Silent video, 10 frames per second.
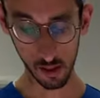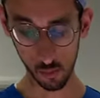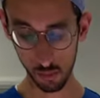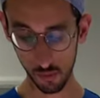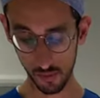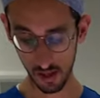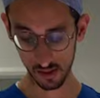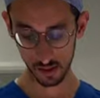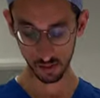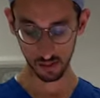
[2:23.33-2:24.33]
I will move
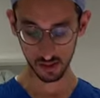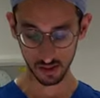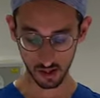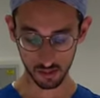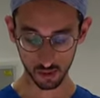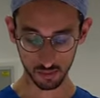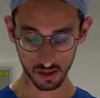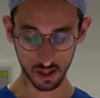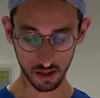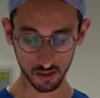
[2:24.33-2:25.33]
next to these
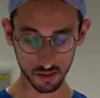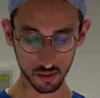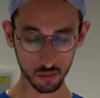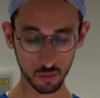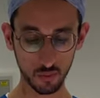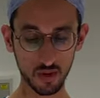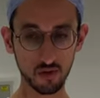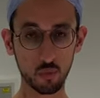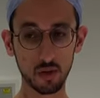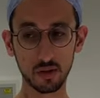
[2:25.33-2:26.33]
instruments here. So
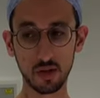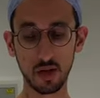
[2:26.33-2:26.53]
this one